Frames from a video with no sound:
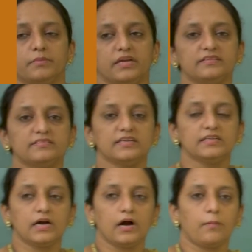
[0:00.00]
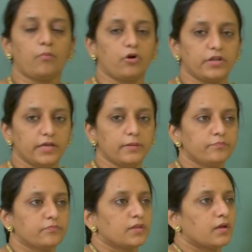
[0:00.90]
Means in our body
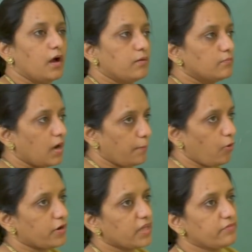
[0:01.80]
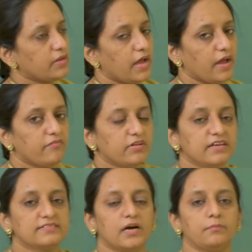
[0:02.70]
will have
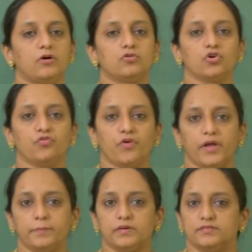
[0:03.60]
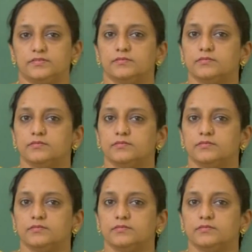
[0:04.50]
less amount of fibers.